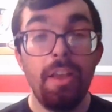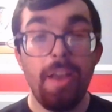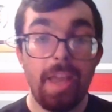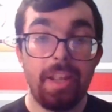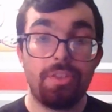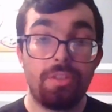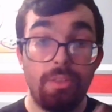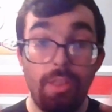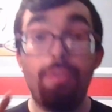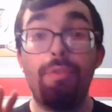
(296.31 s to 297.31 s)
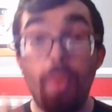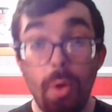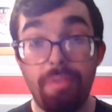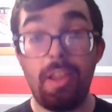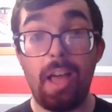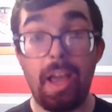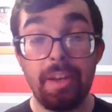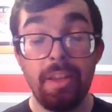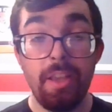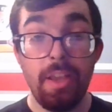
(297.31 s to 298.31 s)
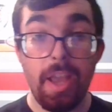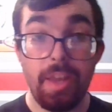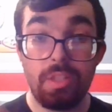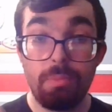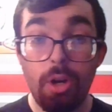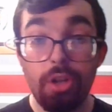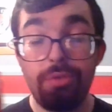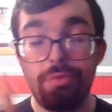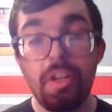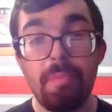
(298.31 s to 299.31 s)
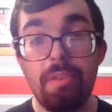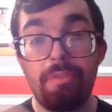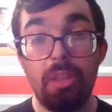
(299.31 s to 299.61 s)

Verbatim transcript: and it's the fourth line, and it's Mark Friedman from the